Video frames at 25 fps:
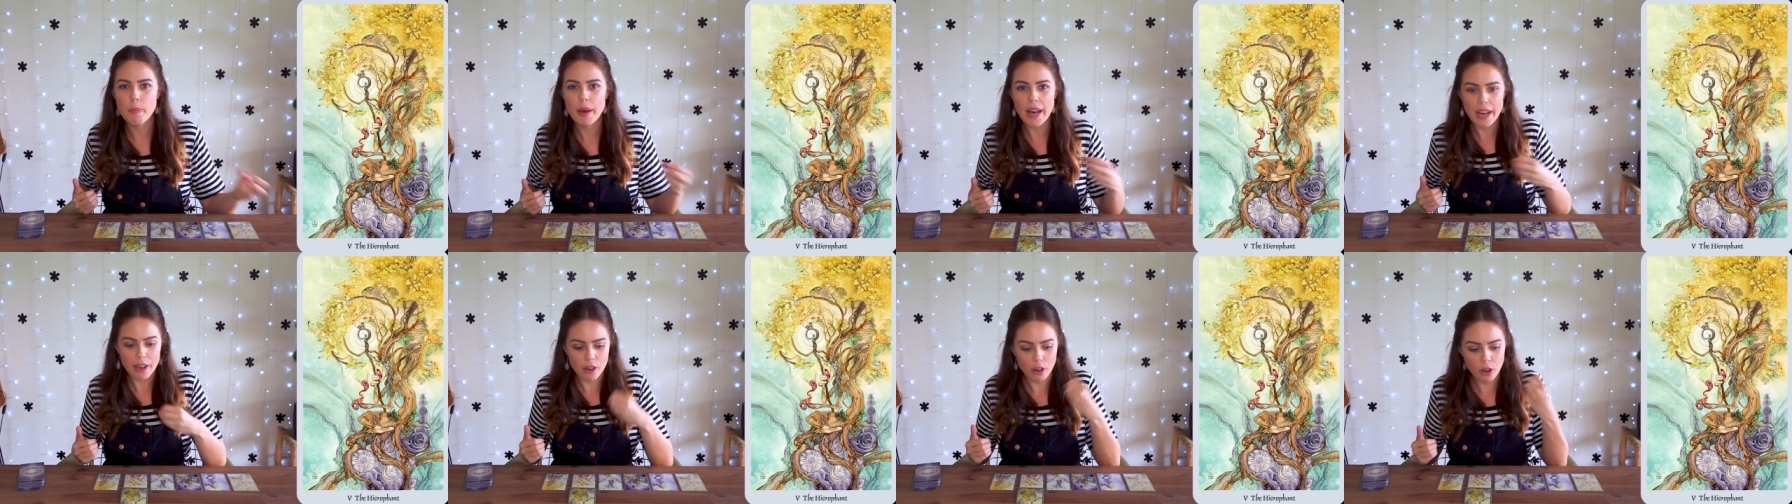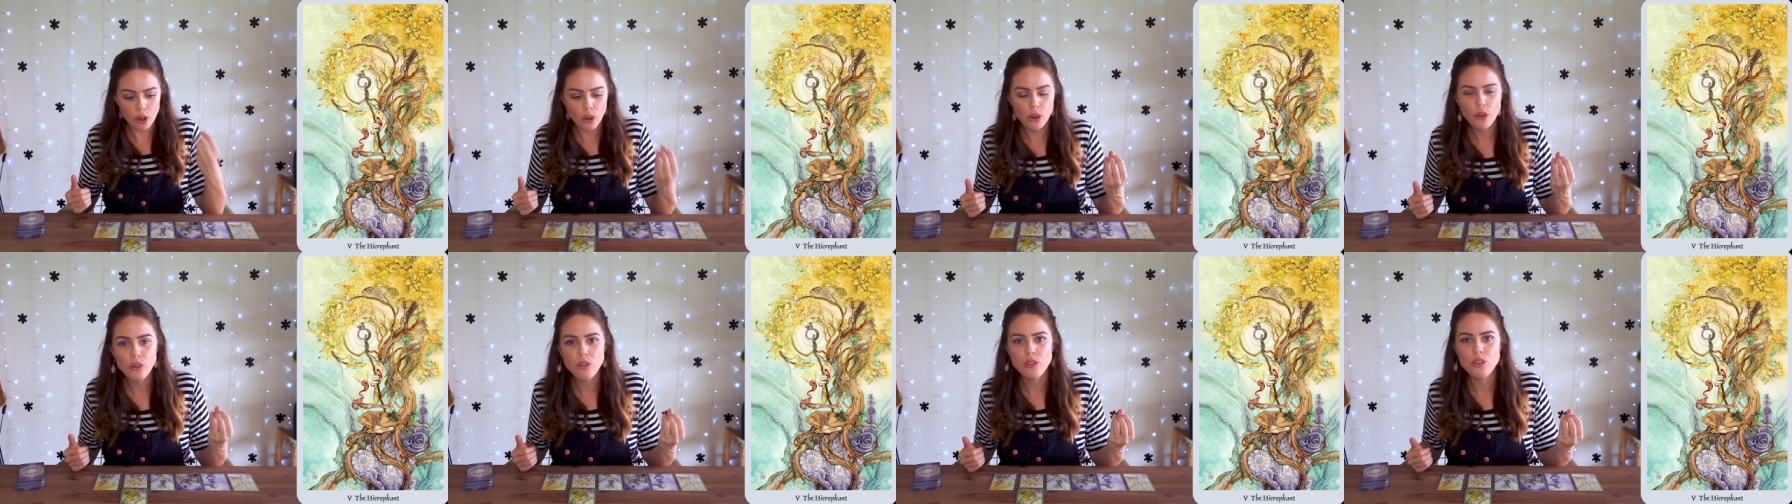back,
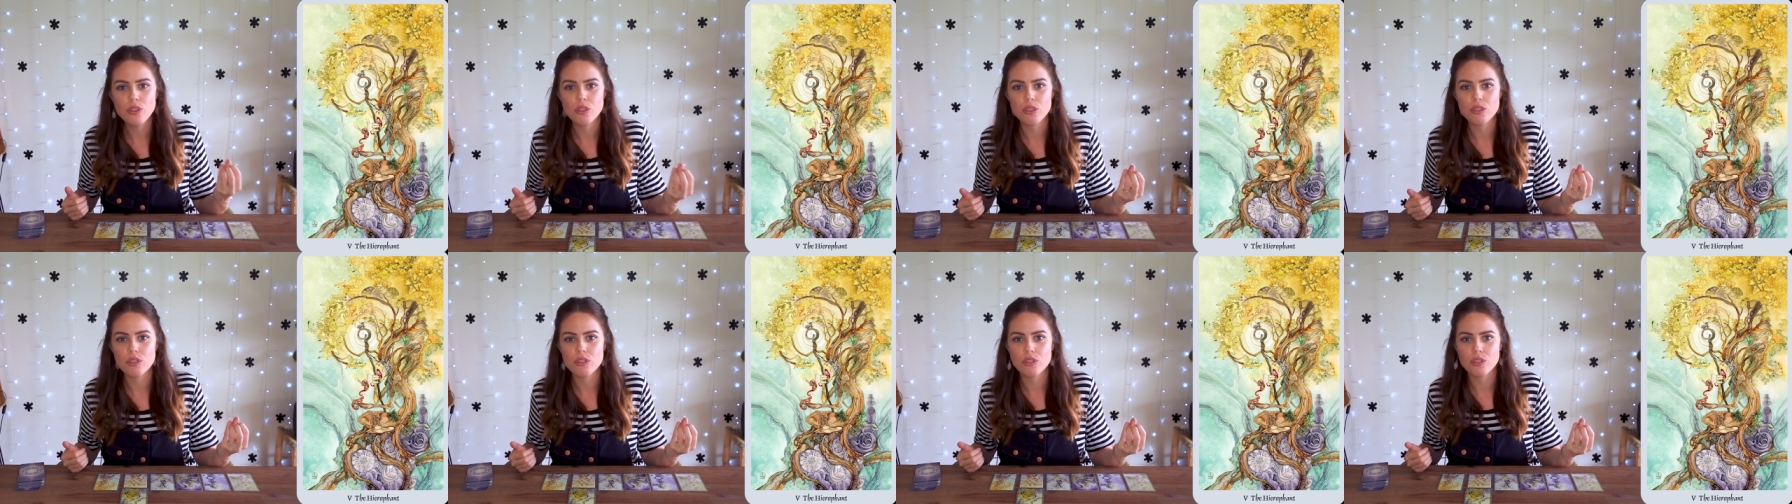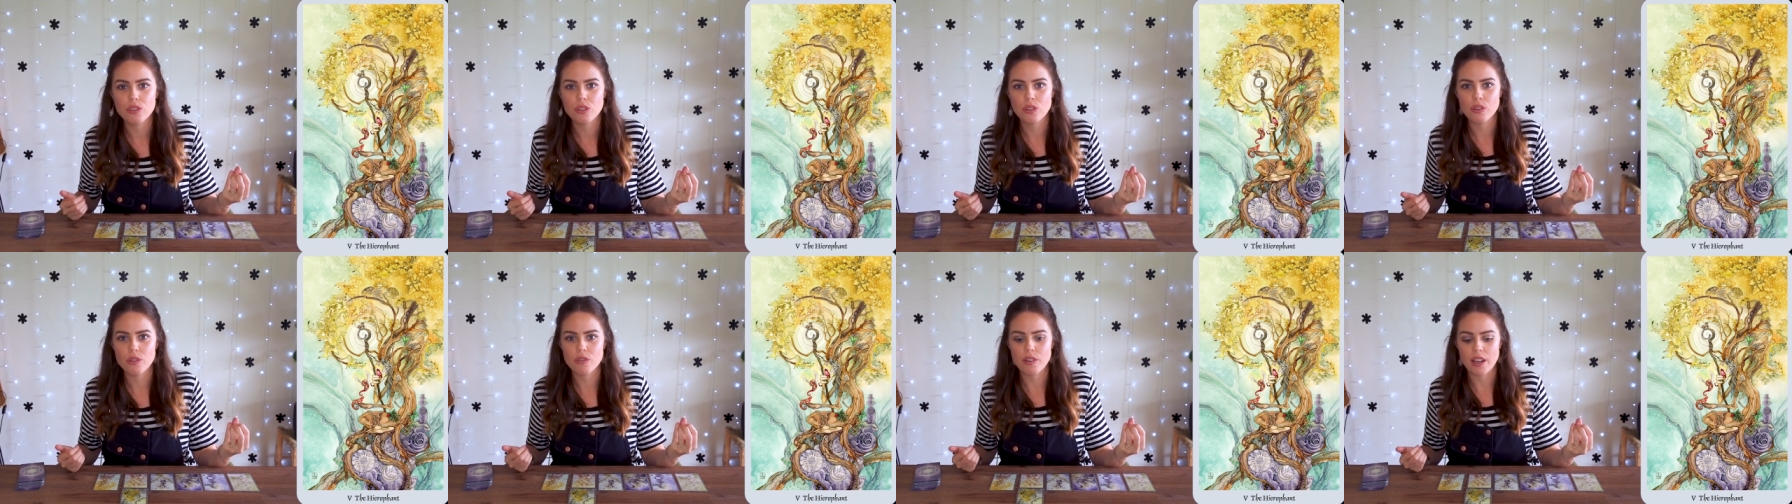own your
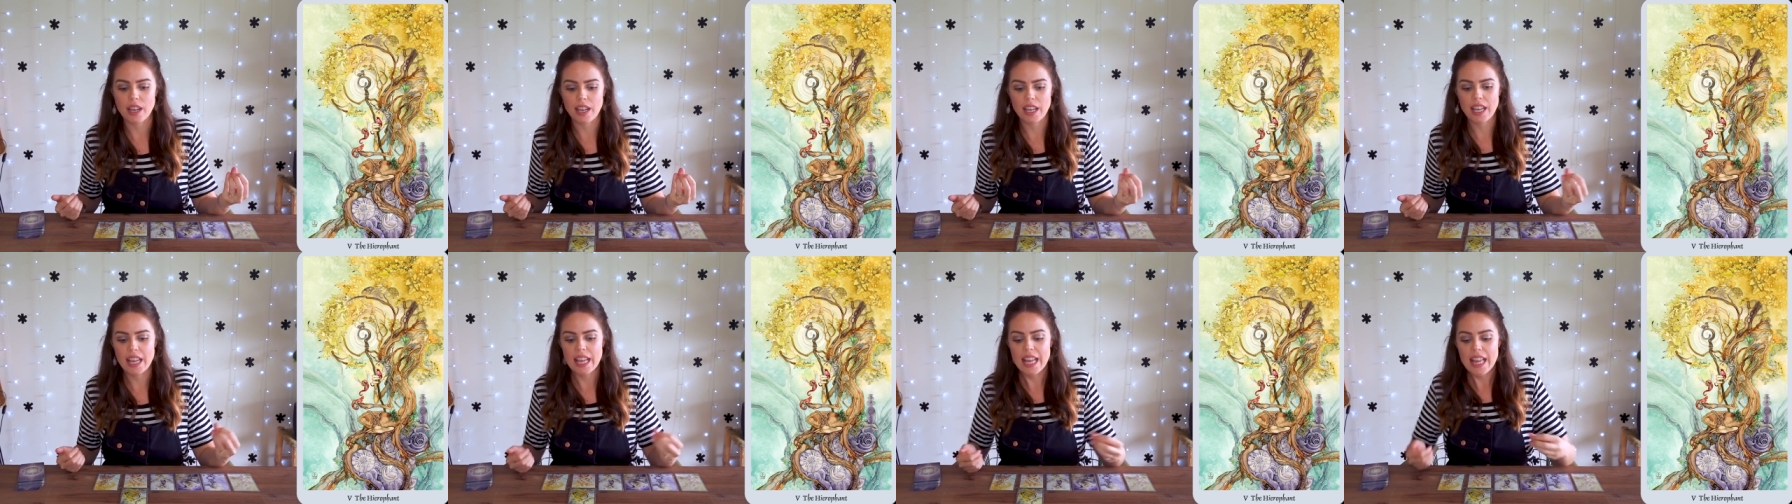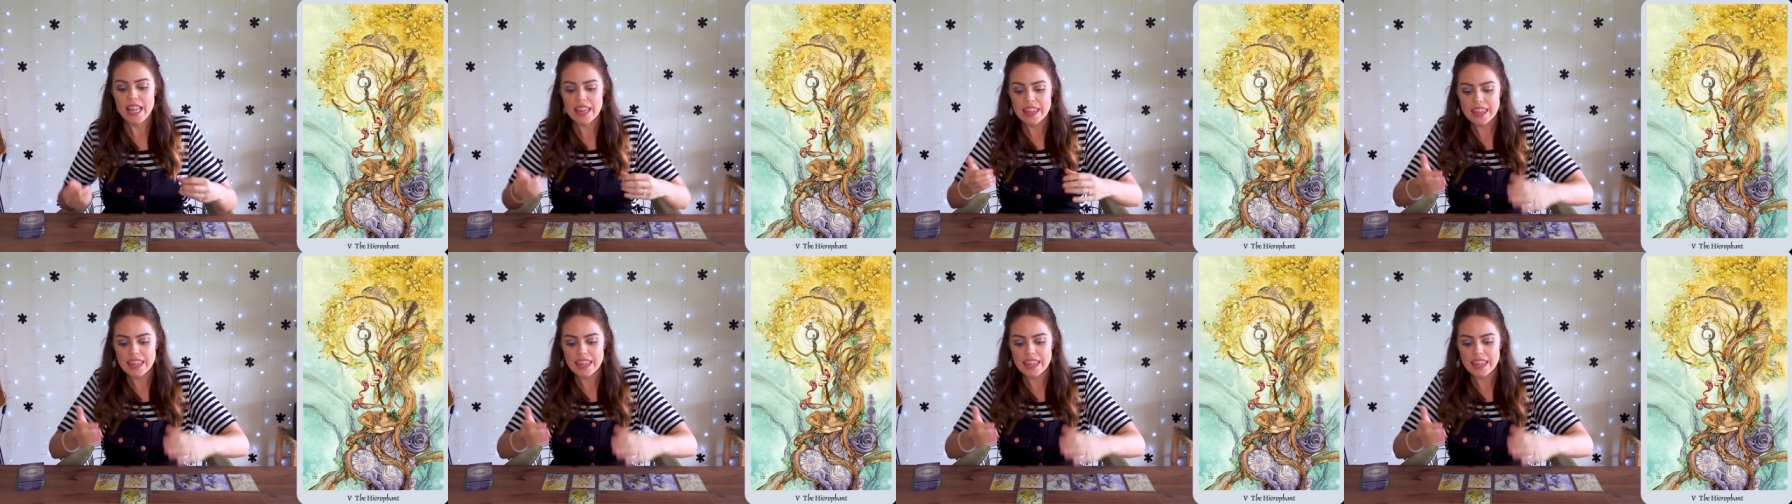story.